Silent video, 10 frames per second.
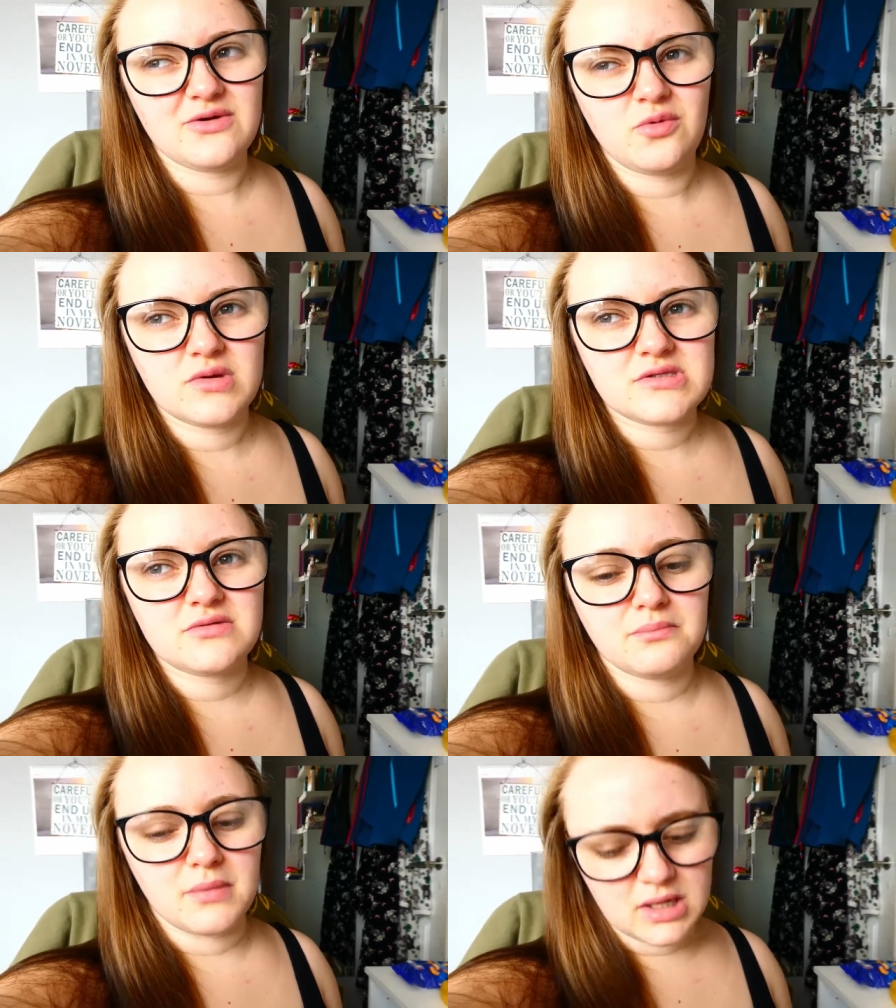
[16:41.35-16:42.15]
It
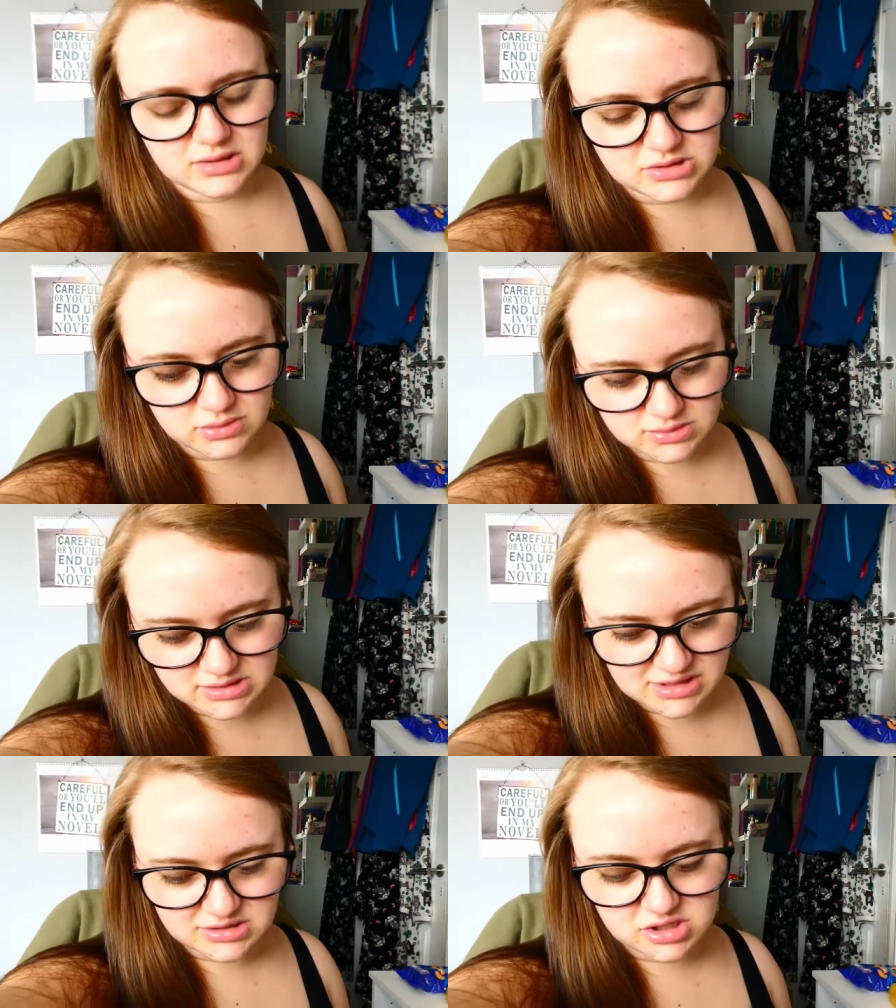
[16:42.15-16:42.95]
wasn't much, it was
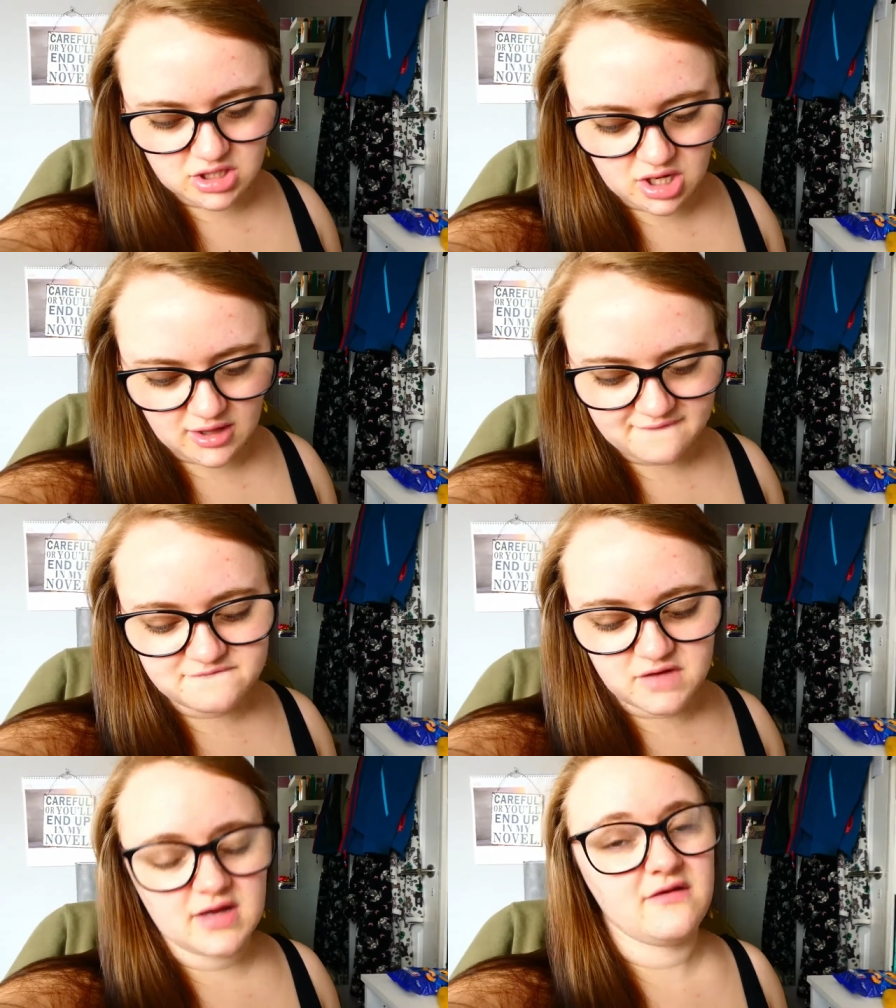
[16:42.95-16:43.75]
literally like
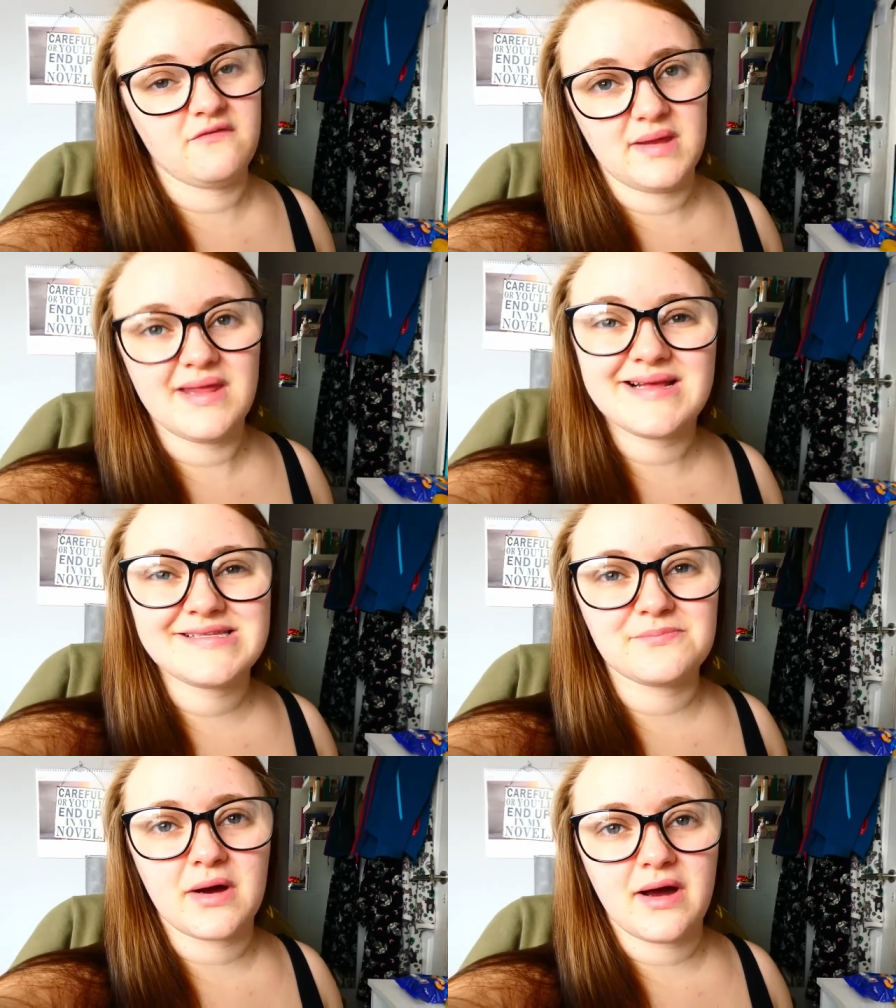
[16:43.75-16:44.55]
five
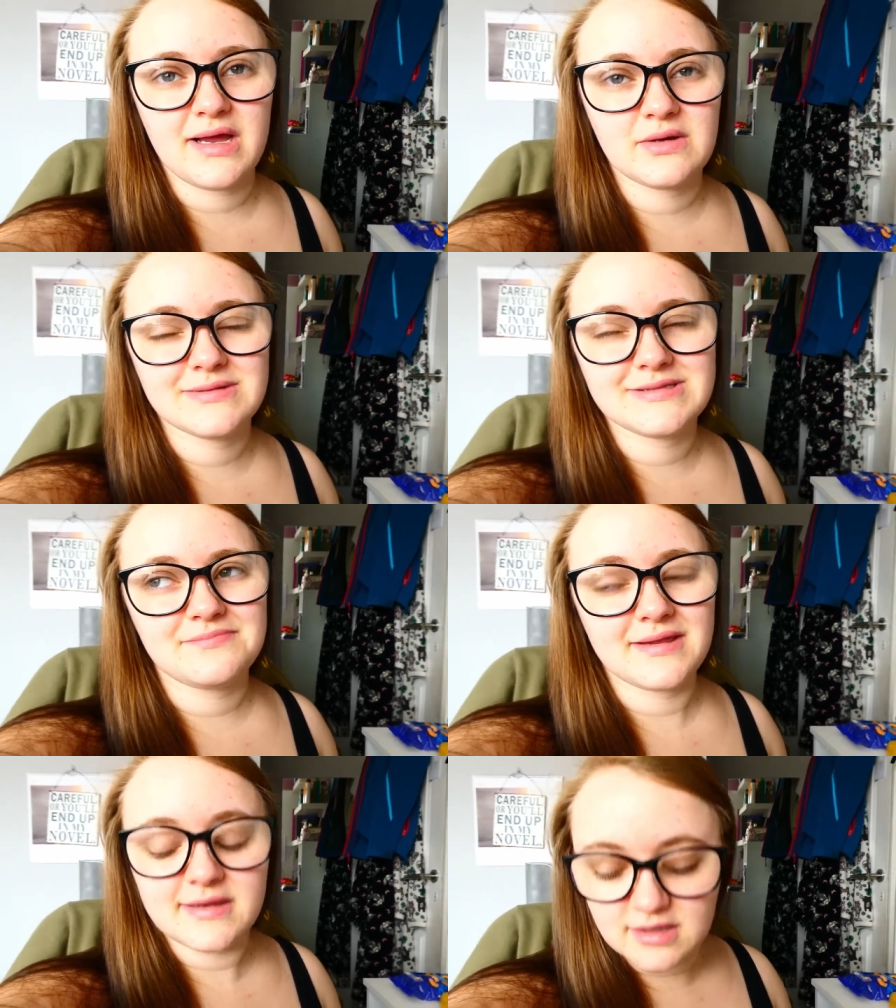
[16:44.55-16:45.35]
minutes, but it was
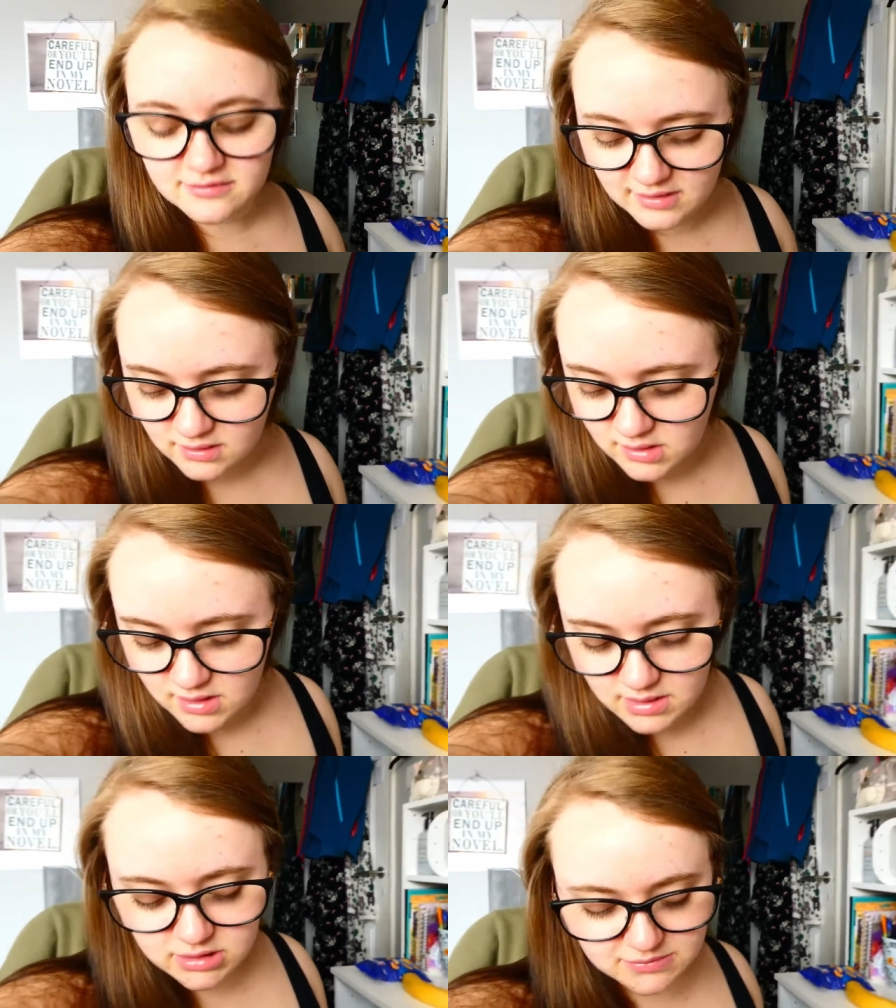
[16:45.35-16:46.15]
better than nothing
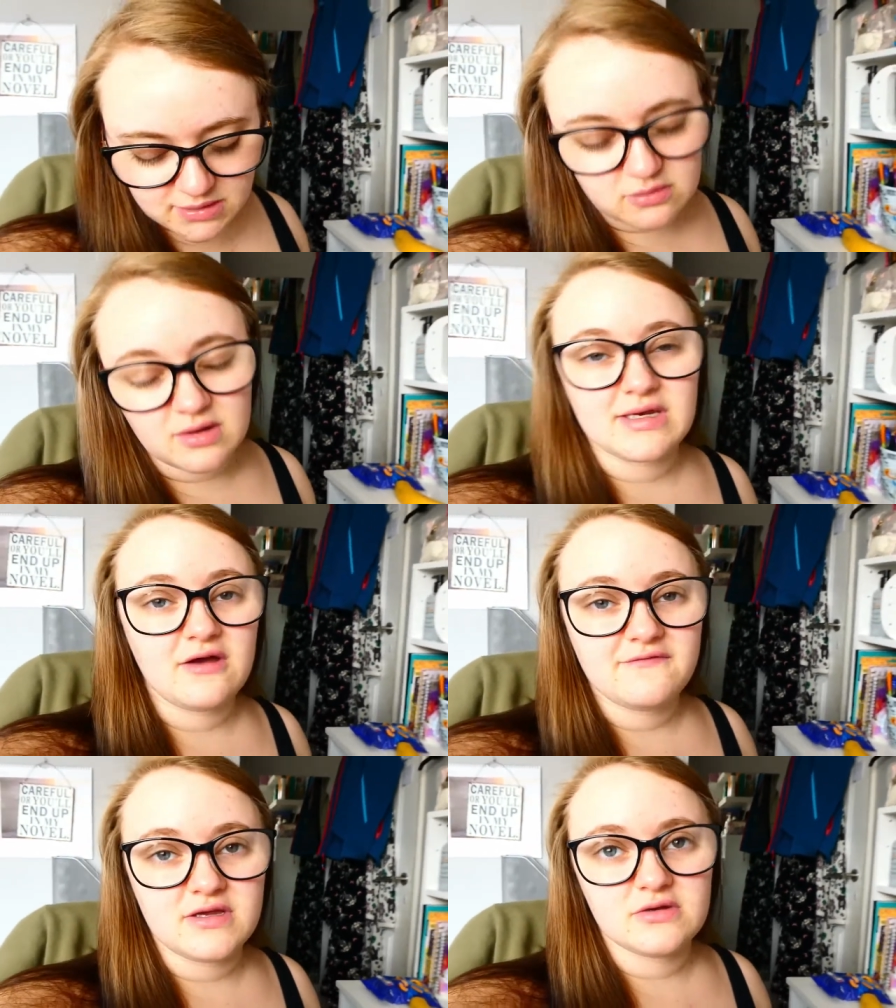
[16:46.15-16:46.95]
because my rug
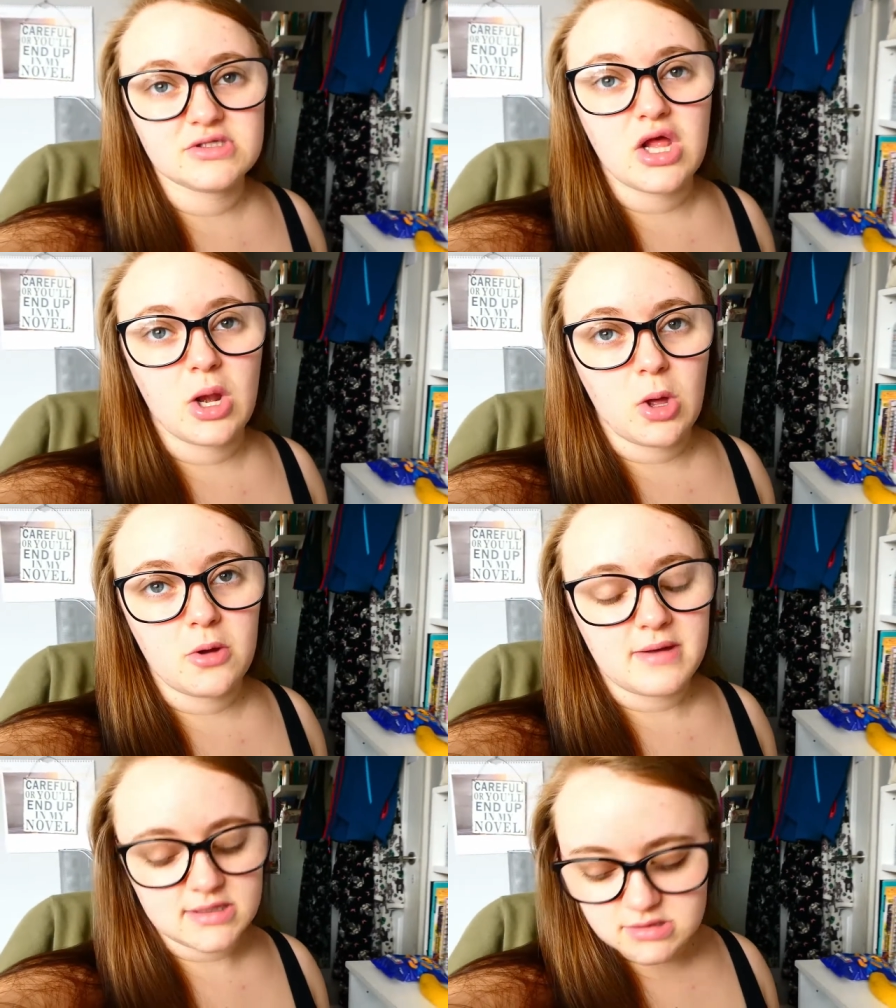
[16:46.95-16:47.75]
now feels a
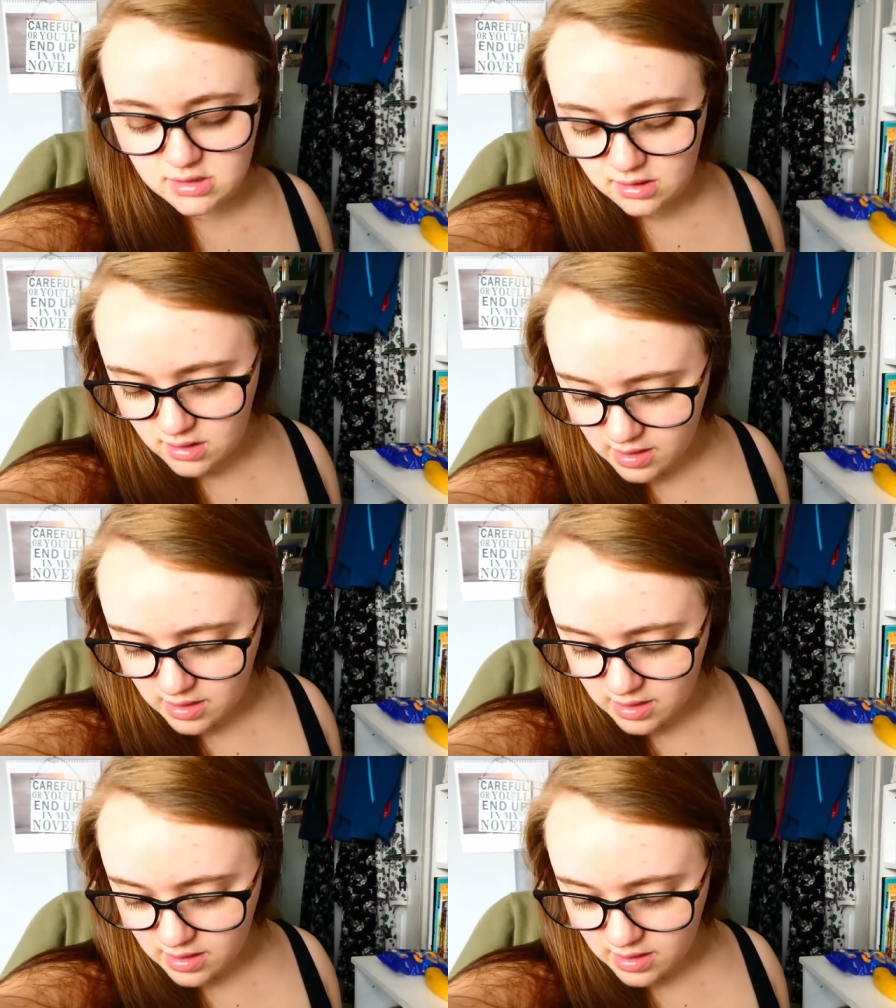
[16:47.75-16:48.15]
lot better.